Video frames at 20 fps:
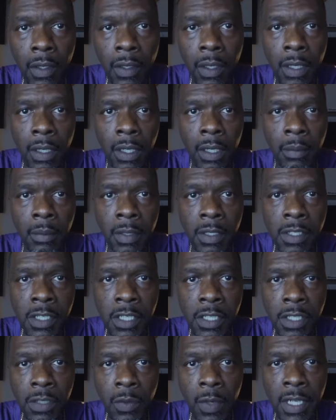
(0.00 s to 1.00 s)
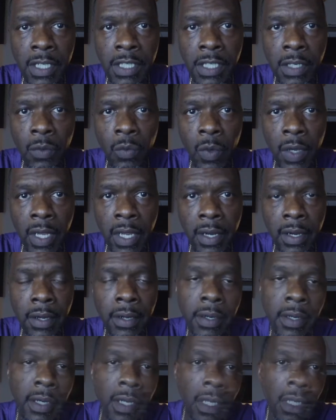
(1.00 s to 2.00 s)
a situation
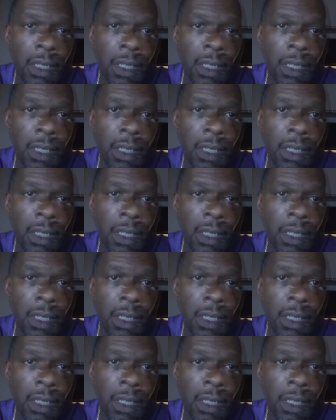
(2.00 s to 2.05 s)
where